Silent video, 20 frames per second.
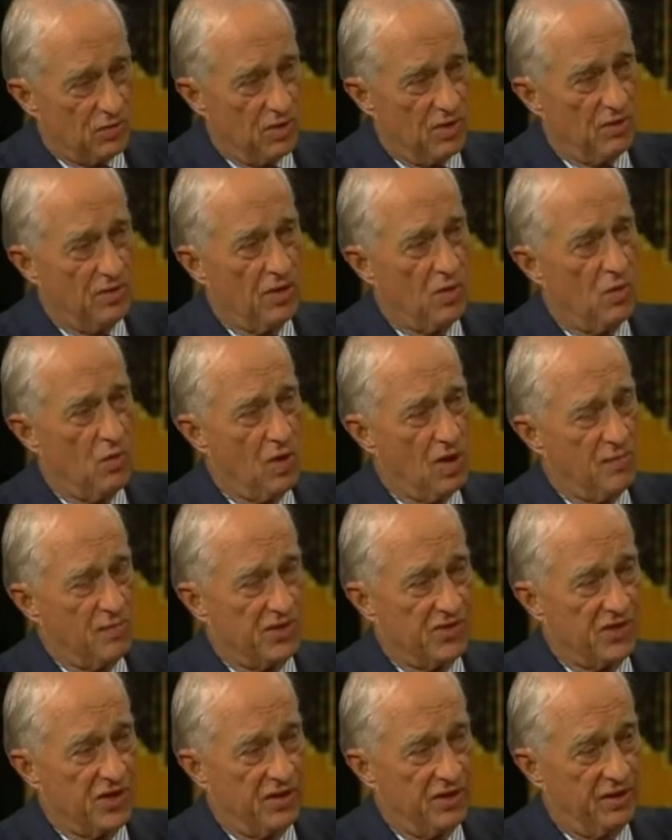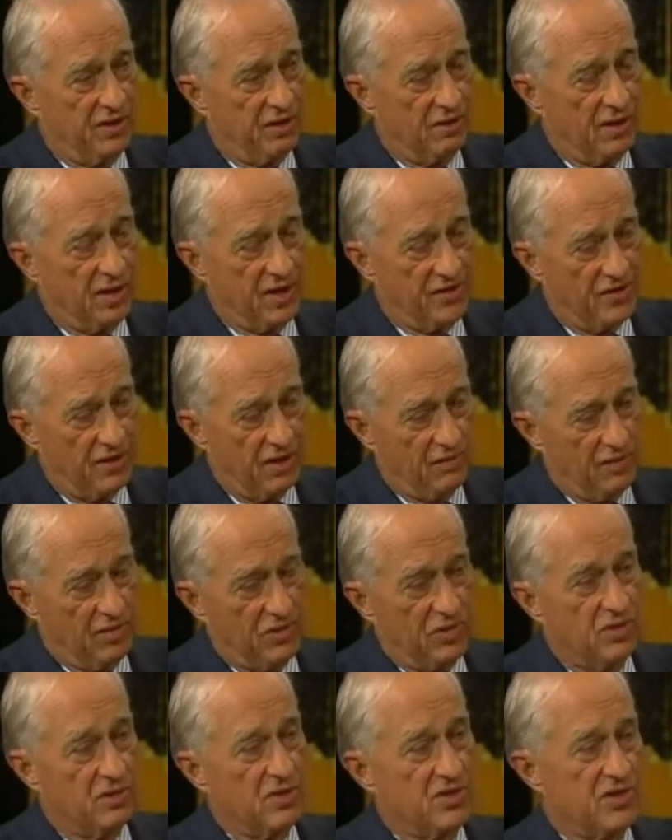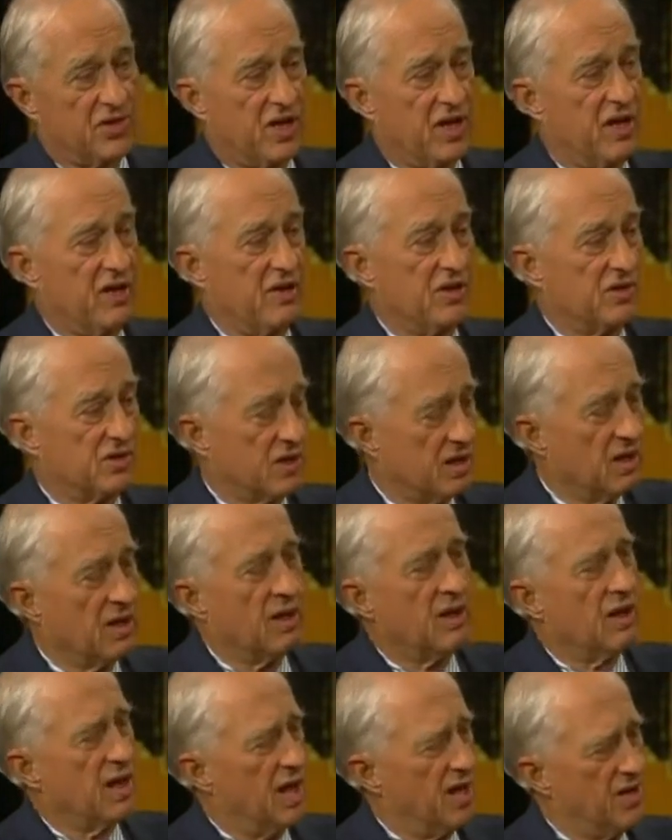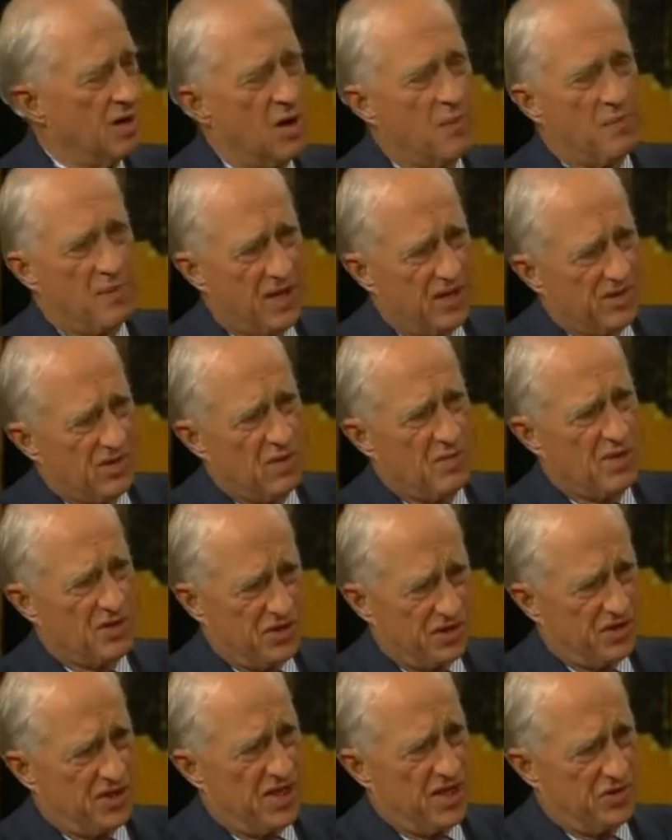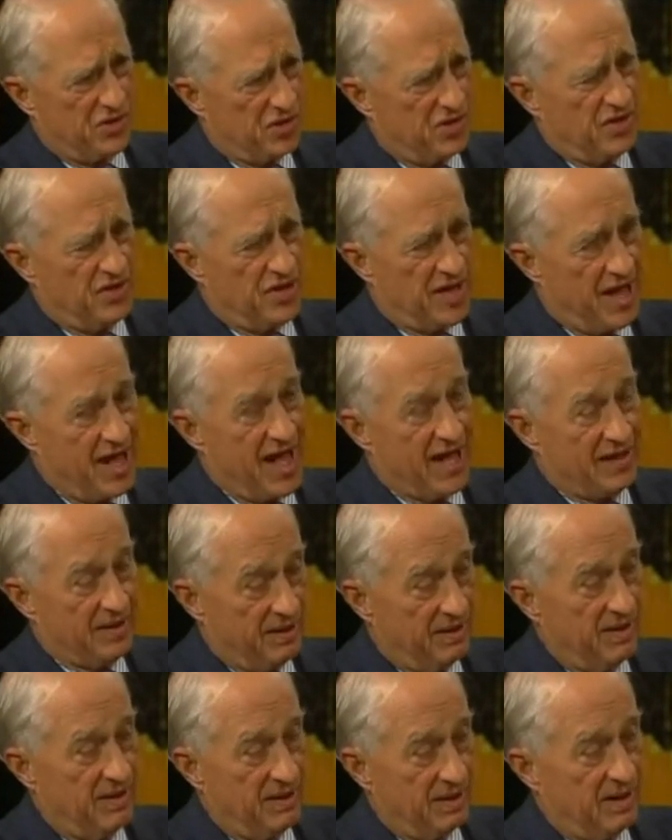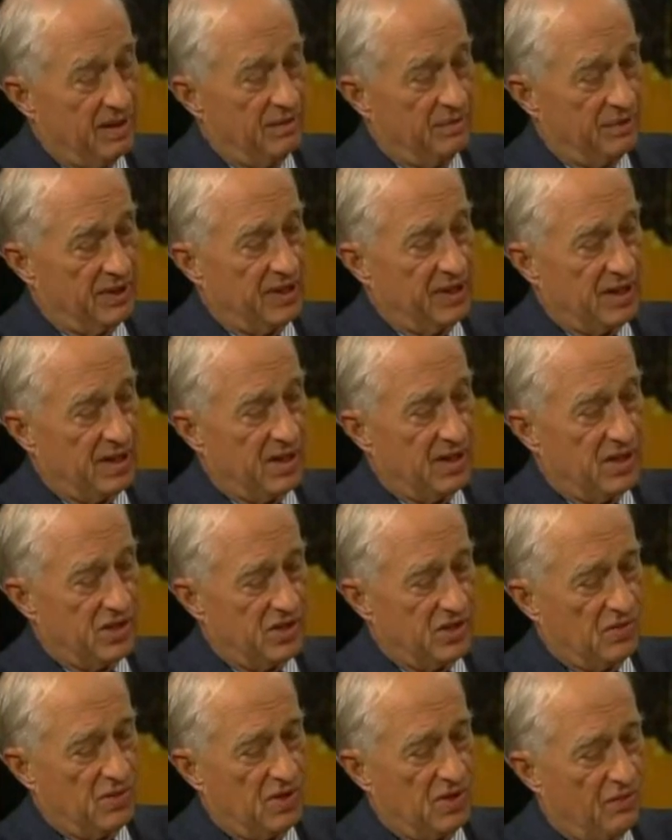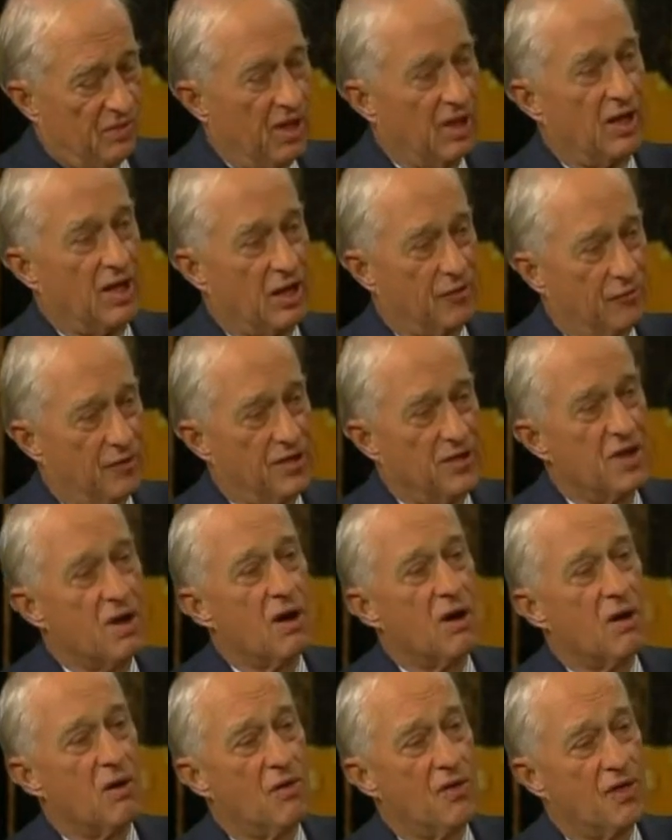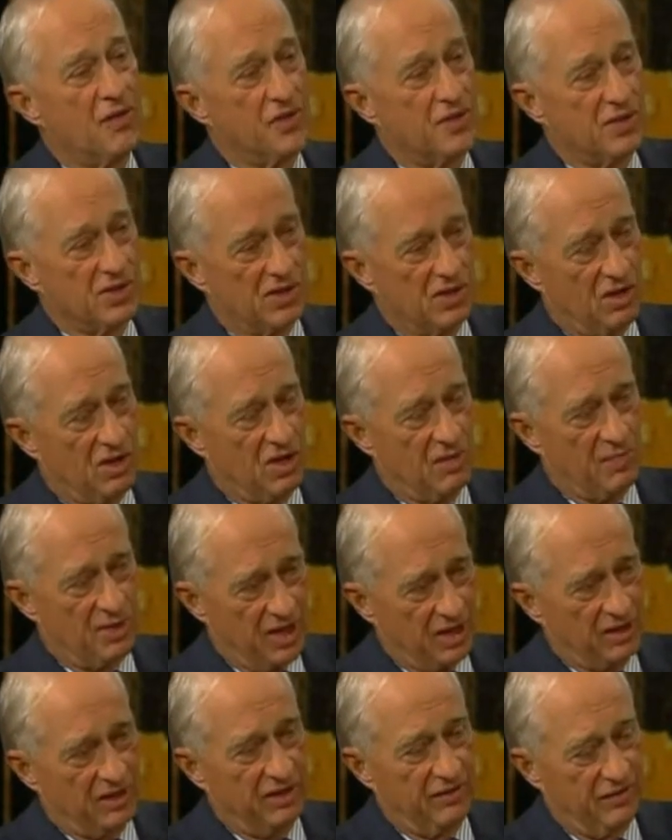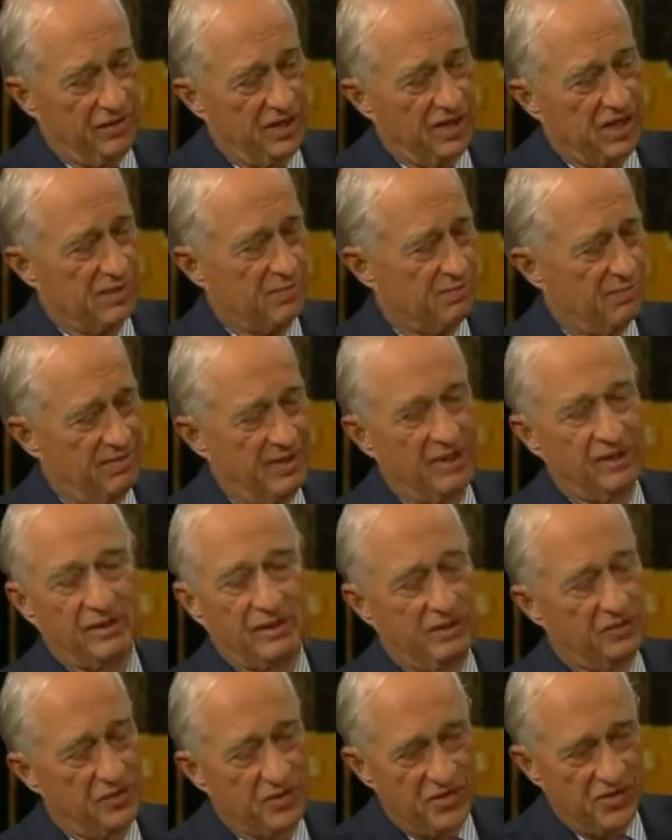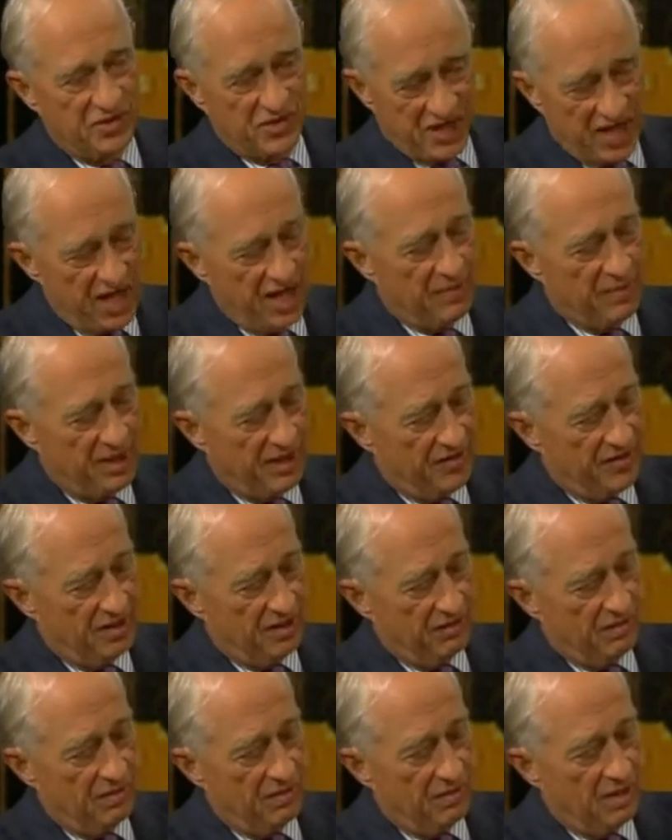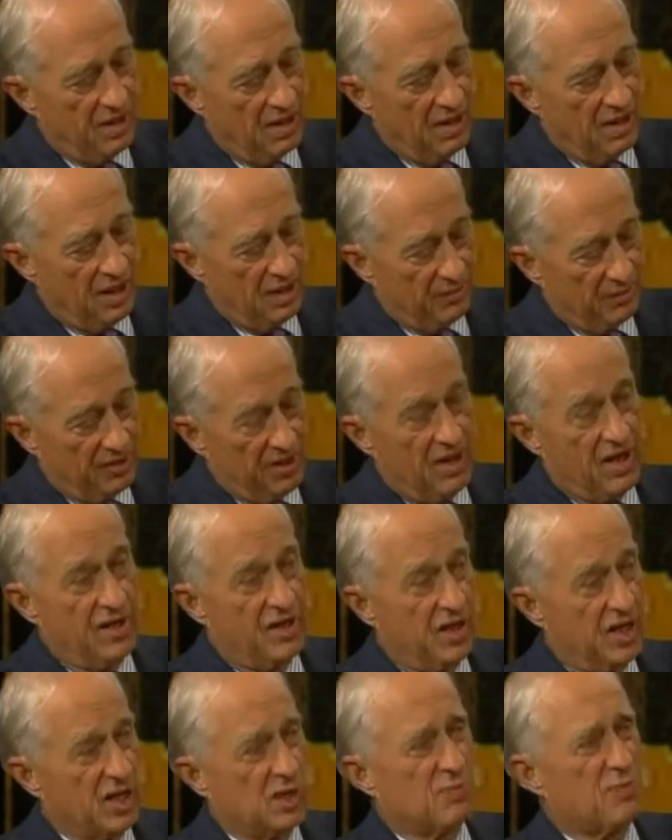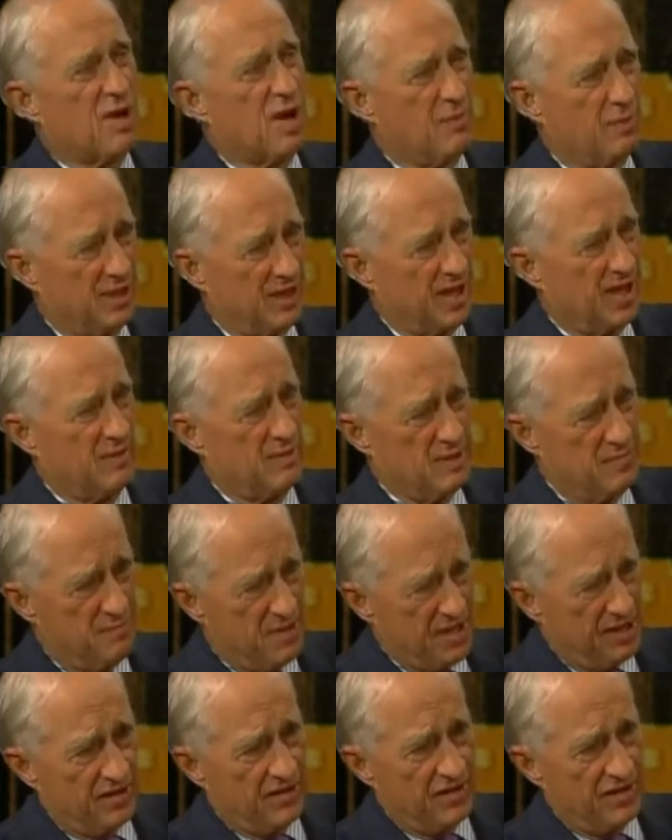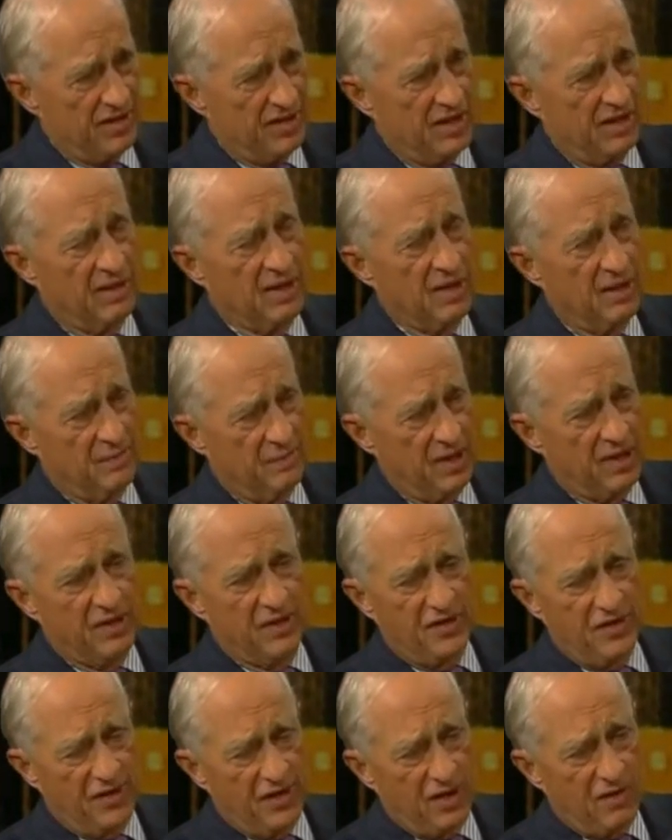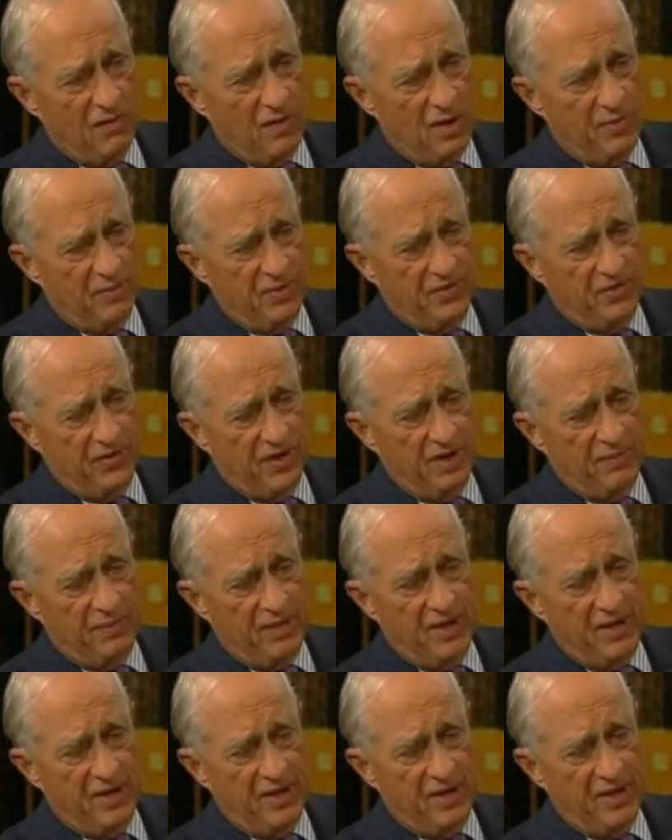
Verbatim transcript: we were in the 1% era. I think what you were saying is, hey, don't pay so much attention to that because in real life we know that there is a lot of productivity, and you didn't say it, but I think you are implying that it's probably got to be bigger than the bigger than that one percent.